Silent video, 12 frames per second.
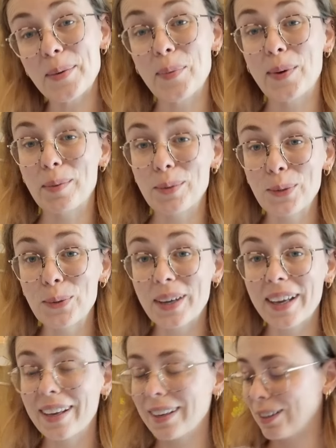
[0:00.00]
when I'm
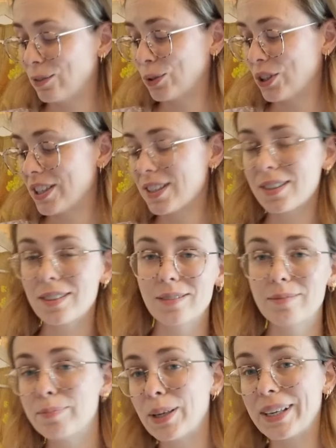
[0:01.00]
talking, or just
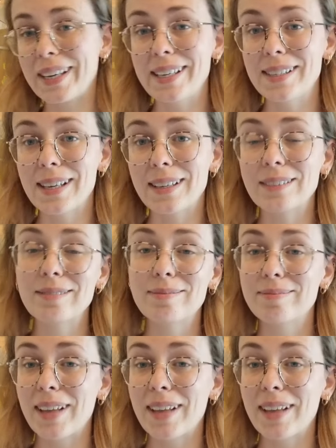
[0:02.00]
put keys in.